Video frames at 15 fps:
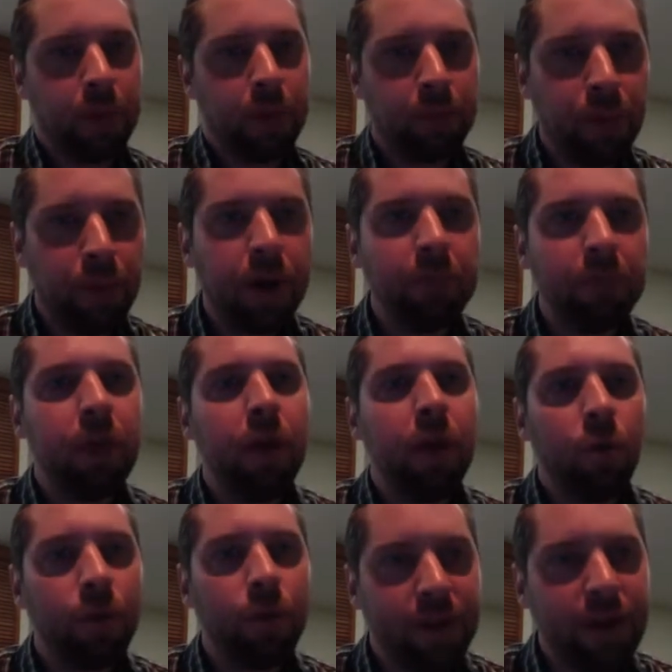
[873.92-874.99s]
but
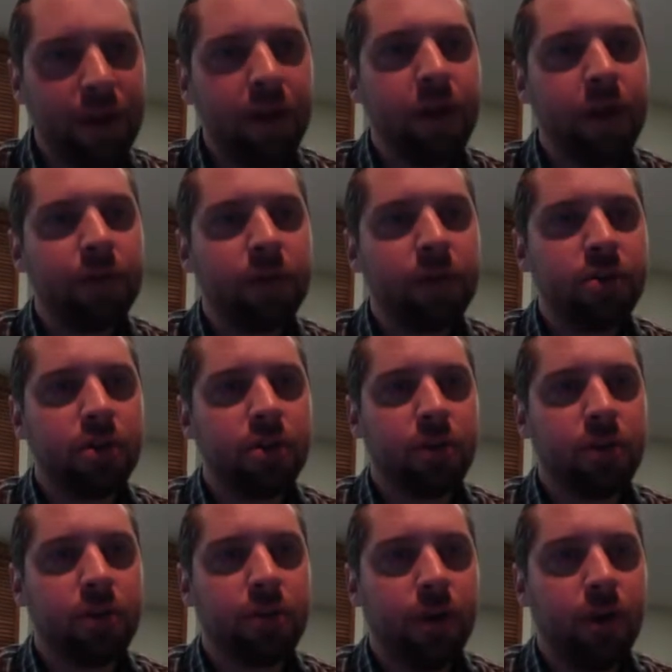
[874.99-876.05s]
within a lot of
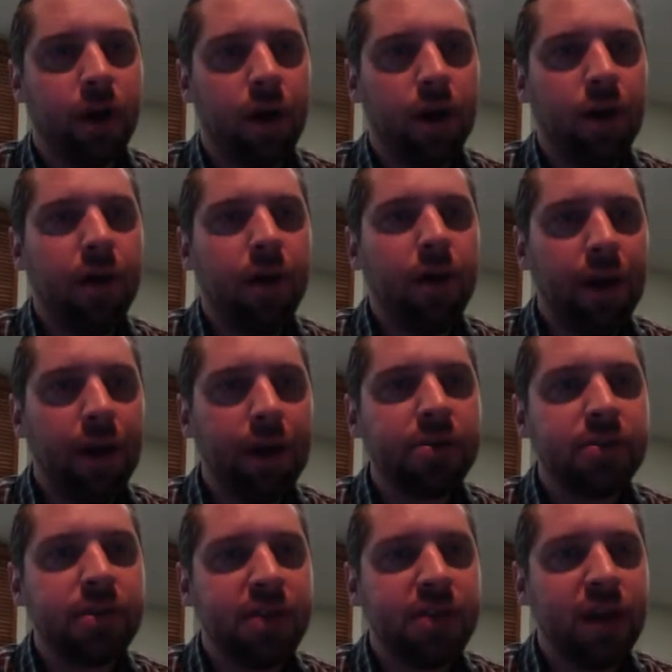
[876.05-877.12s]
conservative thought
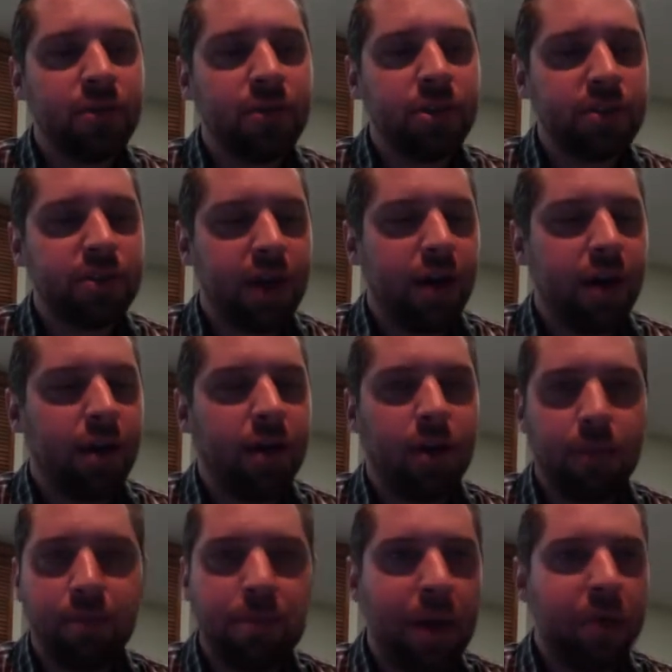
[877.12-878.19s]
is this emphasis on
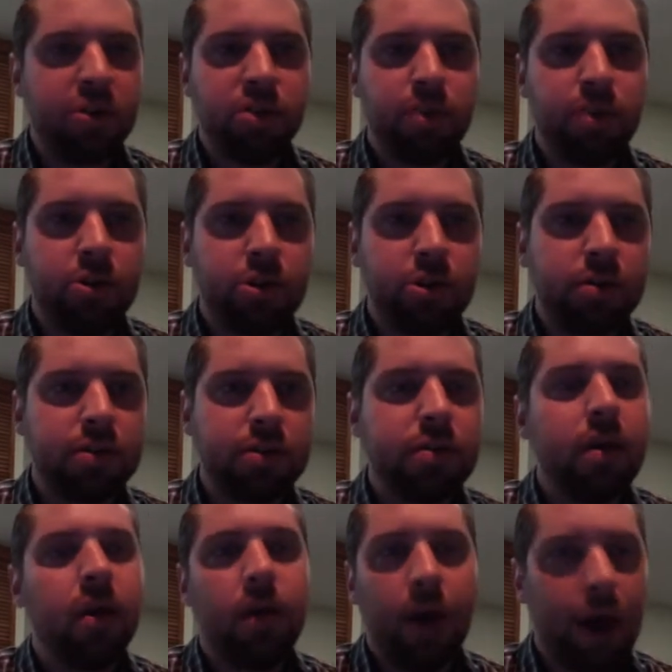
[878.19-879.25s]
balanced budgets,
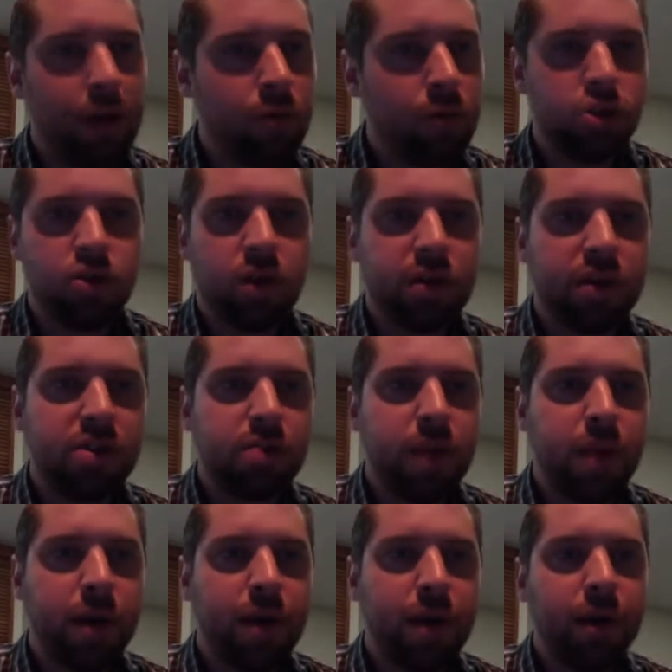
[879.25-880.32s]
on restricting
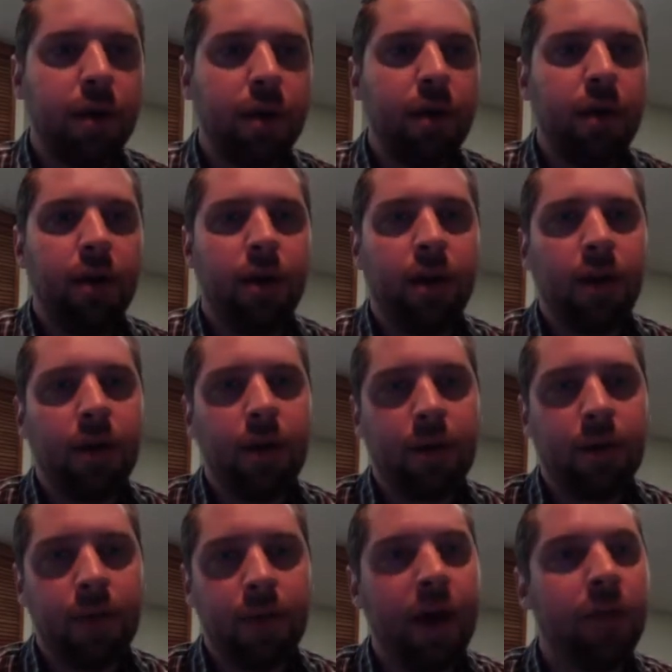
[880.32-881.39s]
spending,
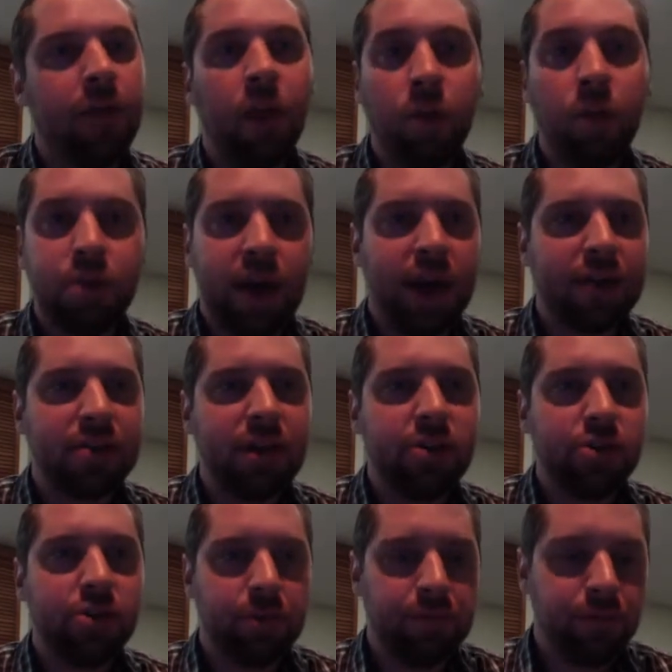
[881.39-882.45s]
on low
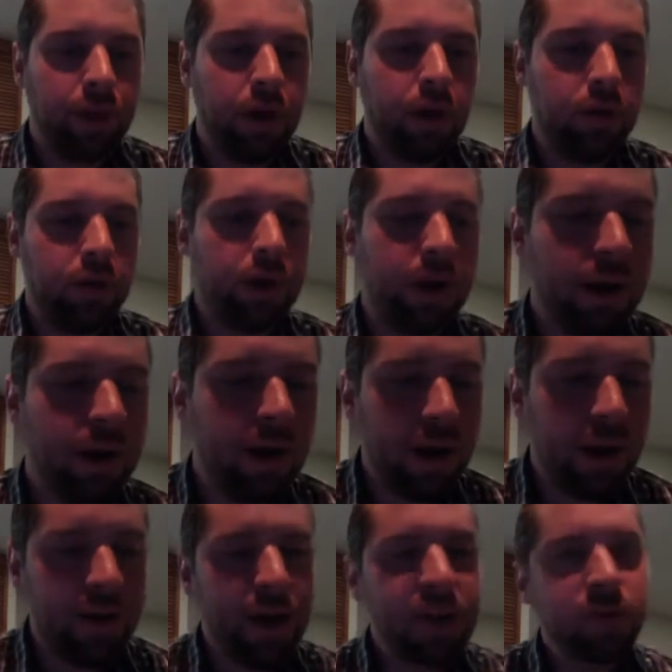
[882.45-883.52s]
taxation, right?
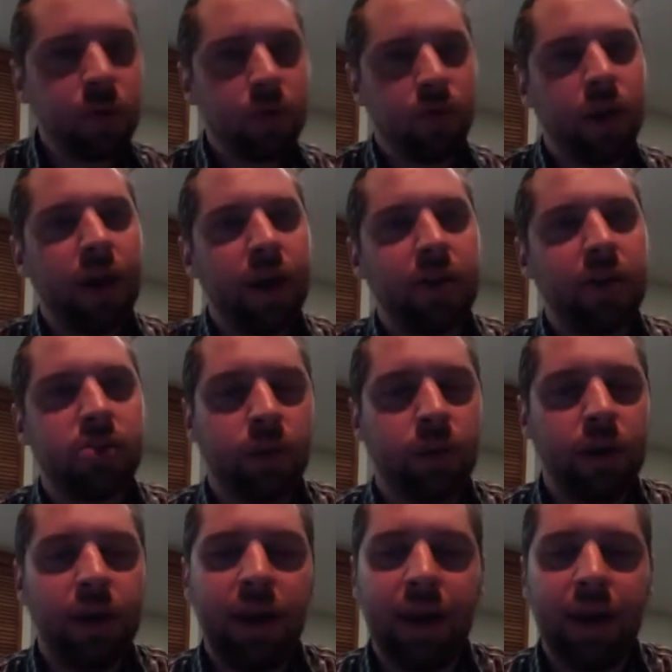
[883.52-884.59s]
And that's what Reagan is
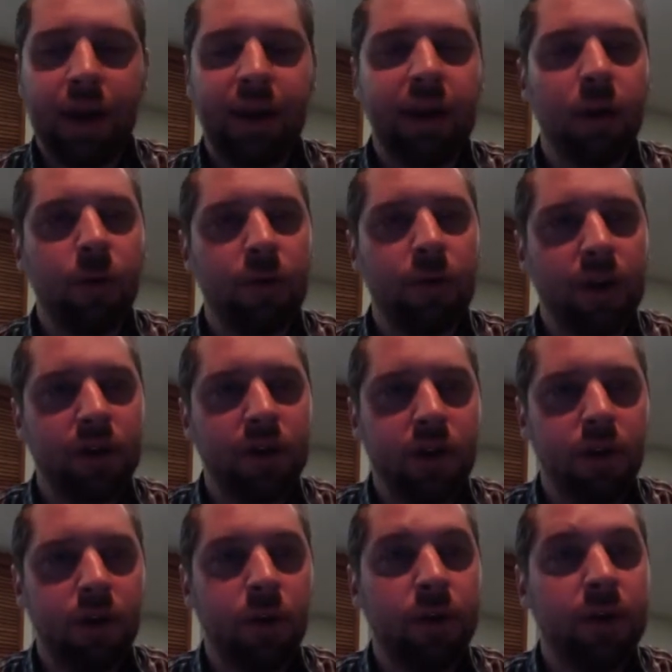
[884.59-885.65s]
really getting at here
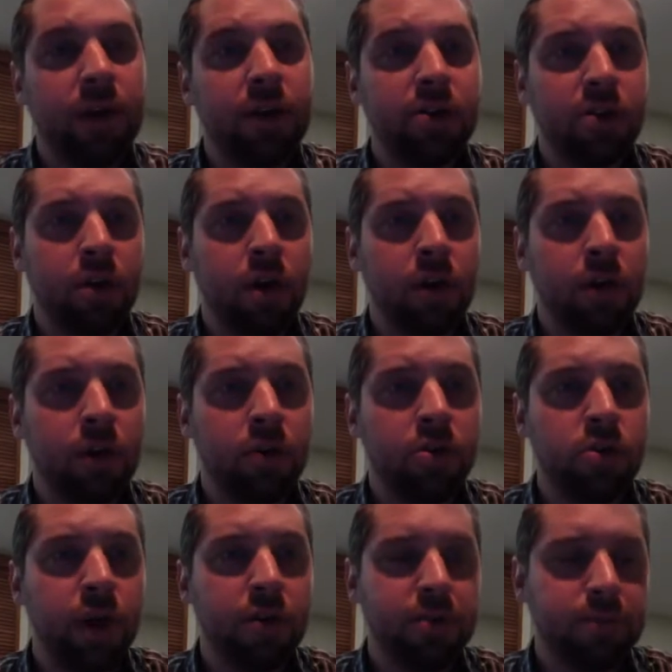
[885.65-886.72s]
within his inaugural
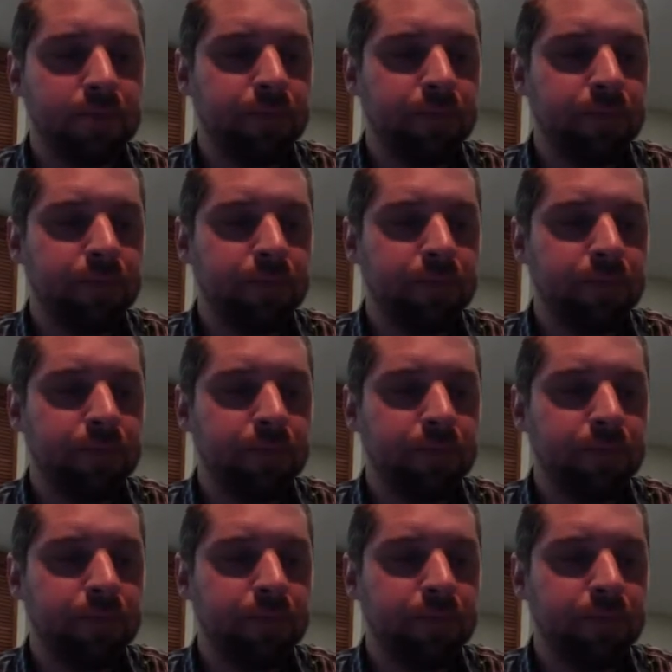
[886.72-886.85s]
address.